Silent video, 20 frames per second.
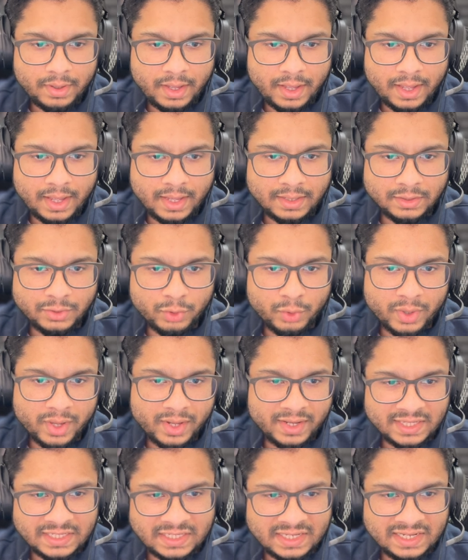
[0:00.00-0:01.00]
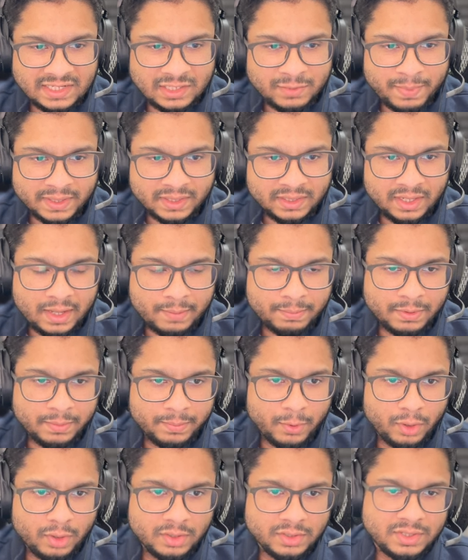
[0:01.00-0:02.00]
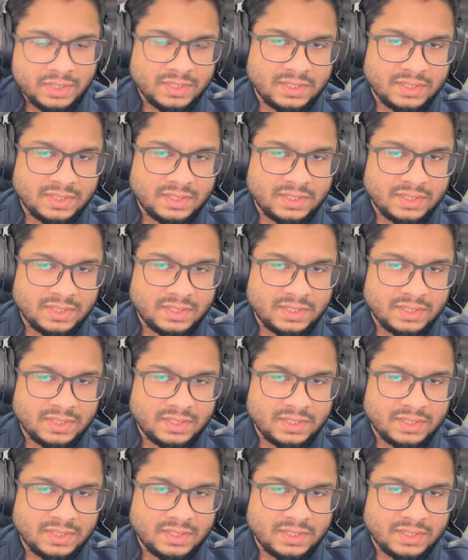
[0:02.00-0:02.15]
and you can inspect the lab topology.